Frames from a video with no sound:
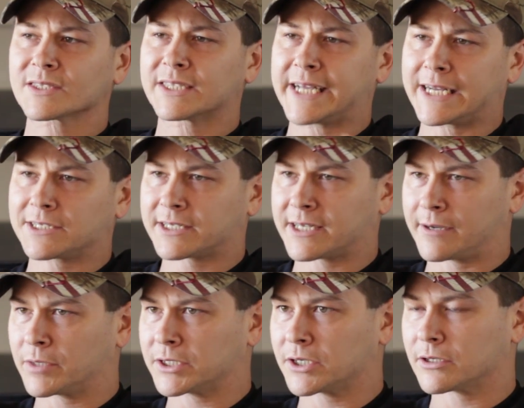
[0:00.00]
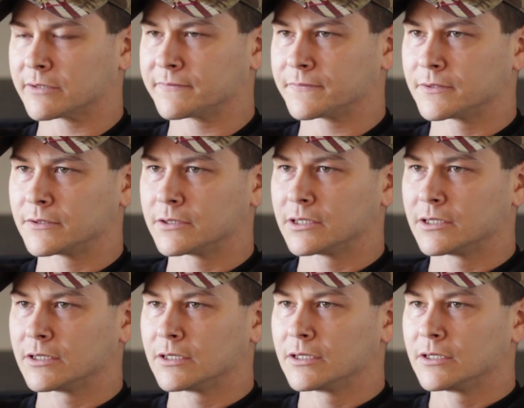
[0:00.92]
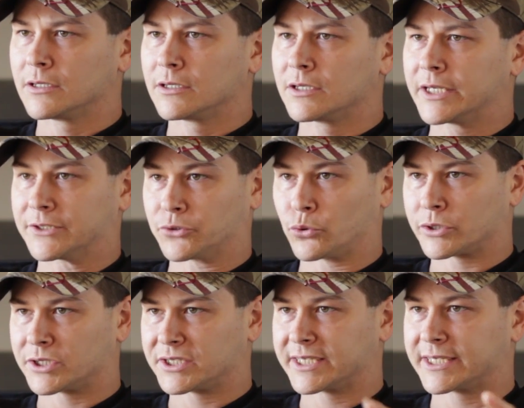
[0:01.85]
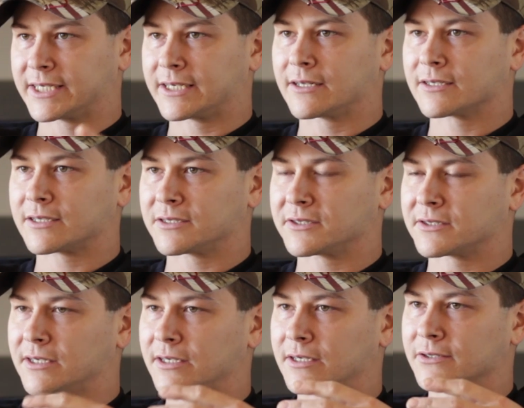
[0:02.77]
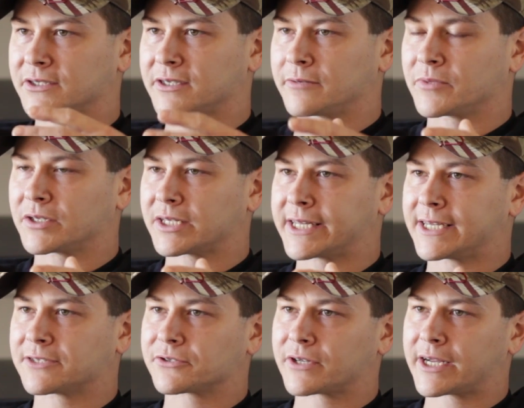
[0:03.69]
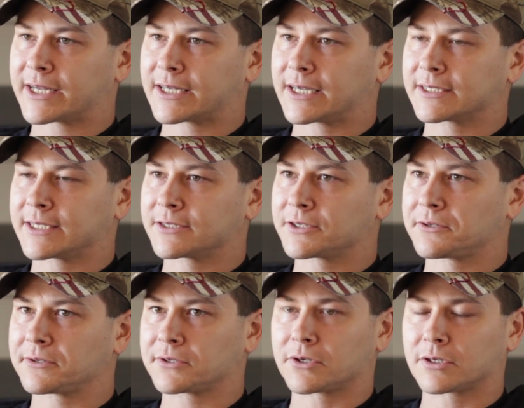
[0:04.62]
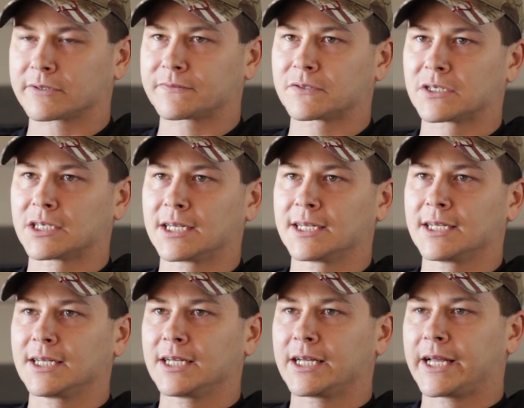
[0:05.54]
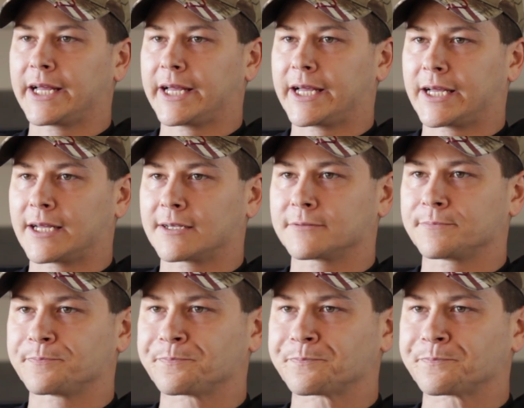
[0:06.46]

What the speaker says: he had to cut my nerve in order to get out, because some of the cancer had gotten into the nerve. And